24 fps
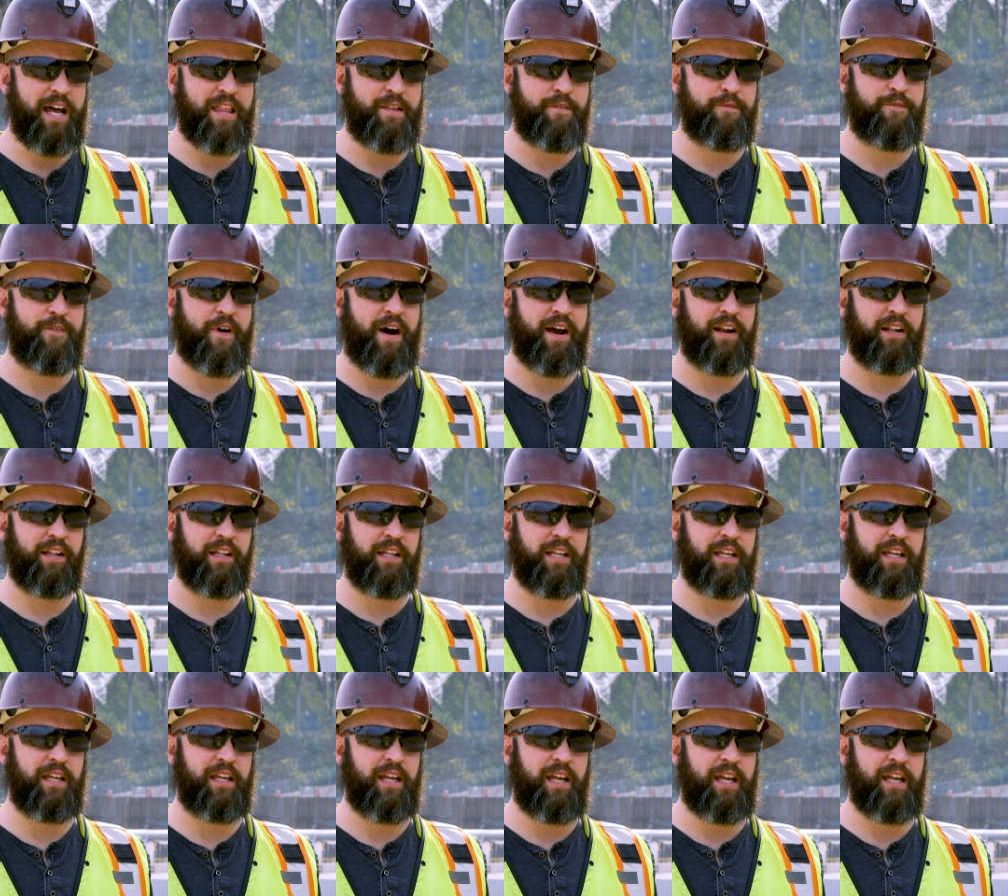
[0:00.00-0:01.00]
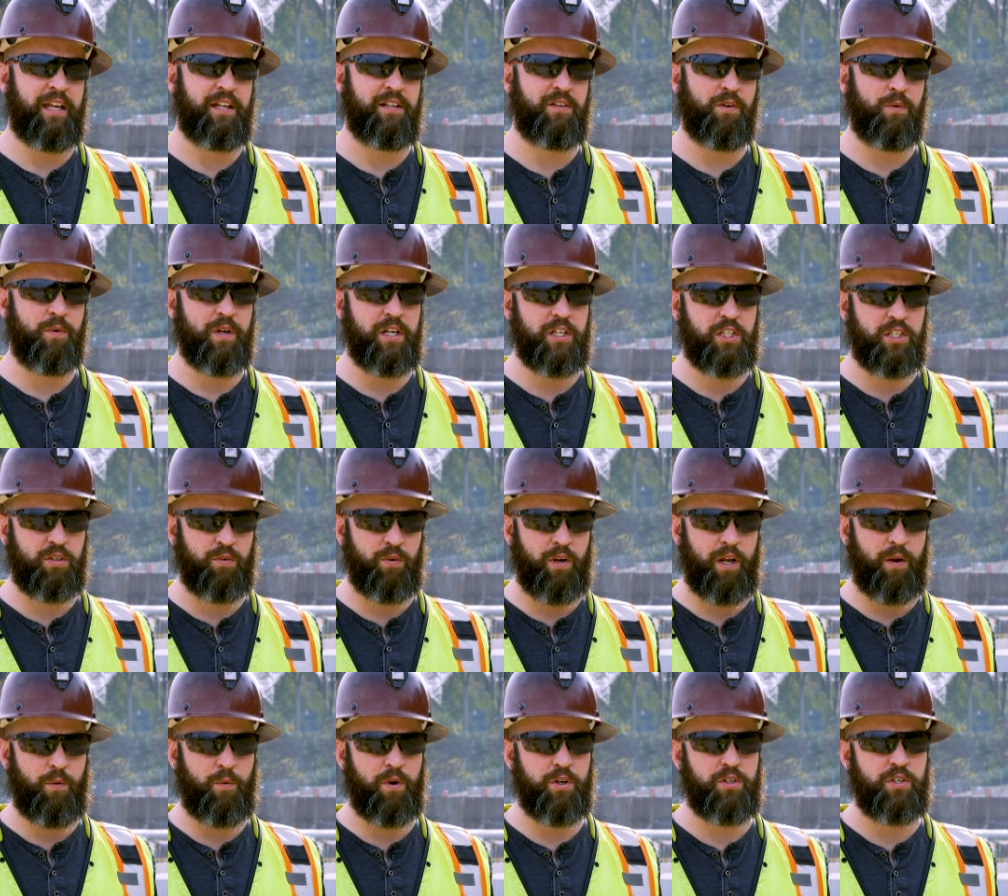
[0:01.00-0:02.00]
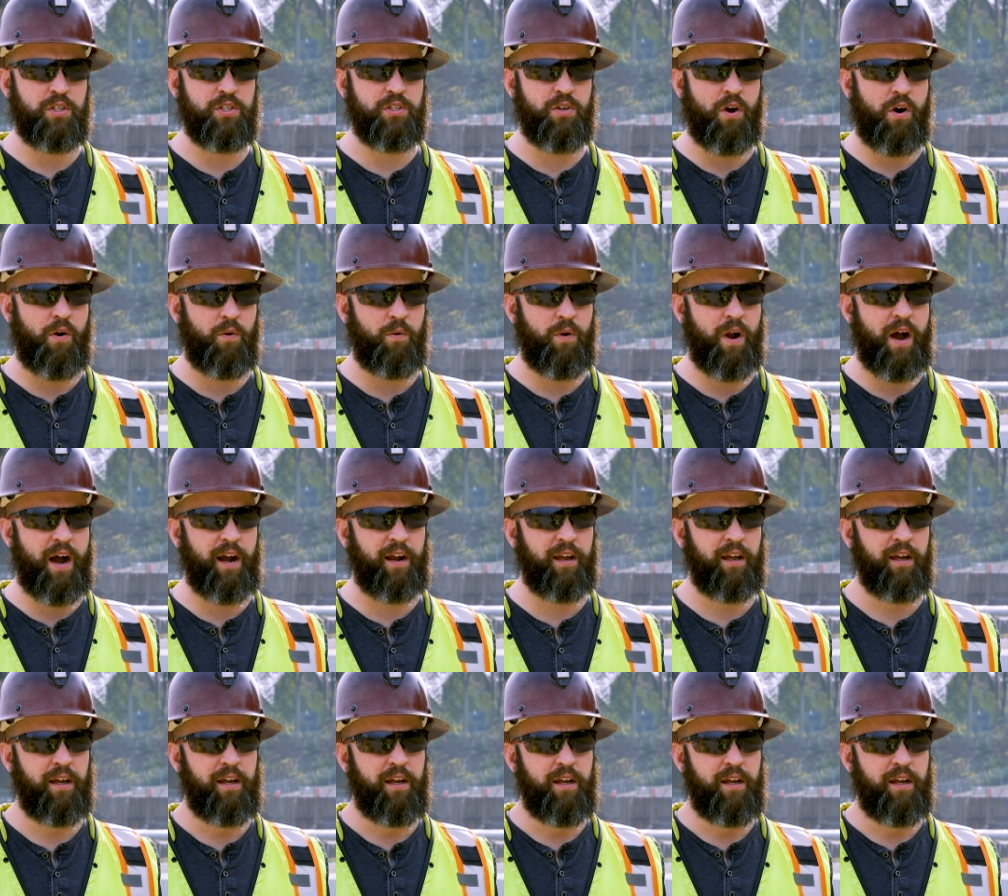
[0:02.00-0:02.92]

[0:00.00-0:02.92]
and then finally into reach three, which is all rock.